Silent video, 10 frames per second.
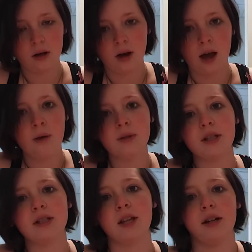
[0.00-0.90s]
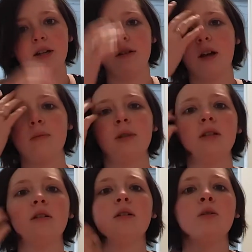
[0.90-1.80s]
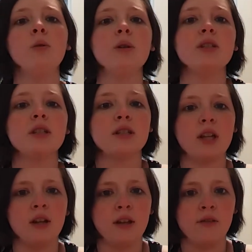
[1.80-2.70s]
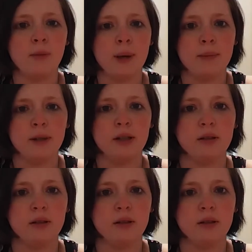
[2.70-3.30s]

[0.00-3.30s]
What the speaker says: I was excited. I mean, who wasn't excited to have a baby?